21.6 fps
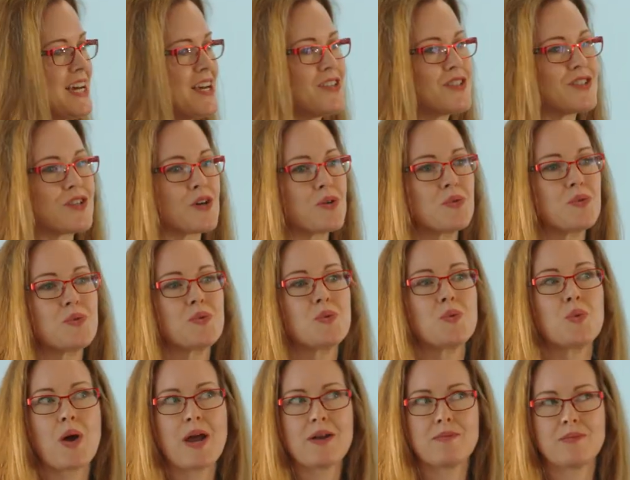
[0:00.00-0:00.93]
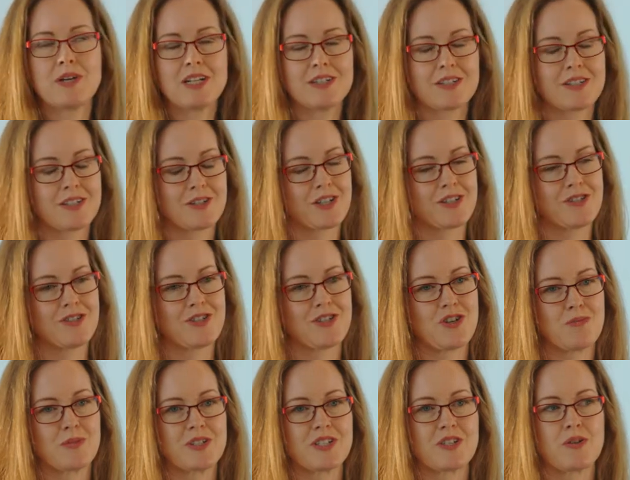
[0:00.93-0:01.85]
So when we look at
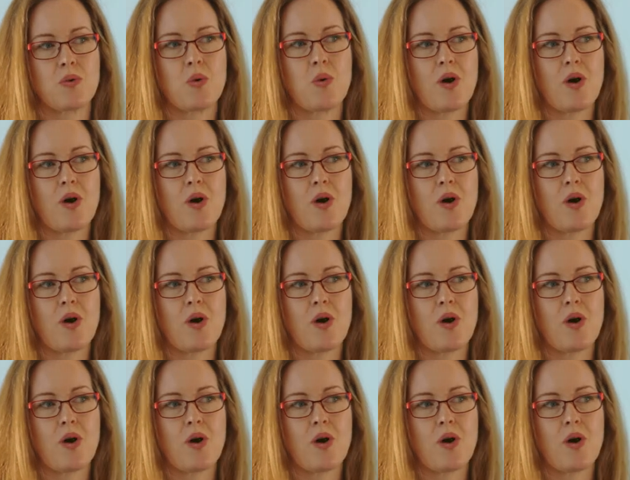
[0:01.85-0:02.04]
consumers and